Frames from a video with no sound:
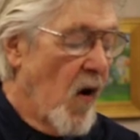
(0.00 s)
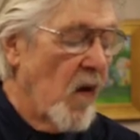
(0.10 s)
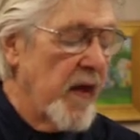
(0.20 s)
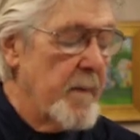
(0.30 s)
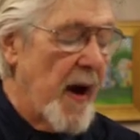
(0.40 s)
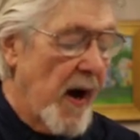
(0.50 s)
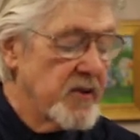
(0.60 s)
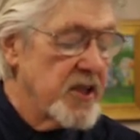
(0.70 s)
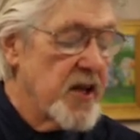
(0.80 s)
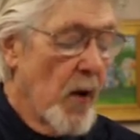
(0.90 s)
all them
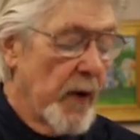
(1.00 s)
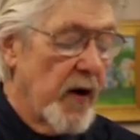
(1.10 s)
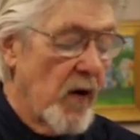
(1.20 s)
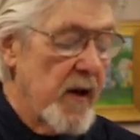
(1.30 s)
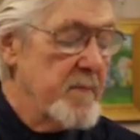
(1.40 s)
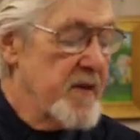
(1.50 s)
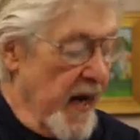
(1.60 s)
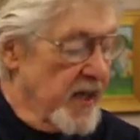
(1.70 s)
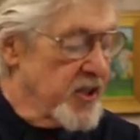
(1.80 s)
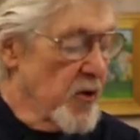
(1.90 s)
houses with all them
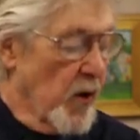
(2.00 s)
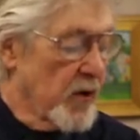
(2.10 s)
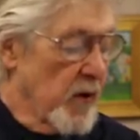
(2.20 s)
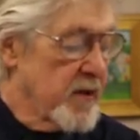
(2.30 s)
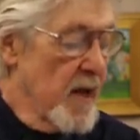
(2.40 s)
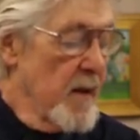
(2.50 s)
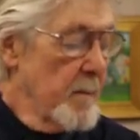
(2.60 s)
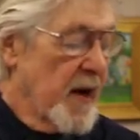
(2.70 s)
niggers you work with.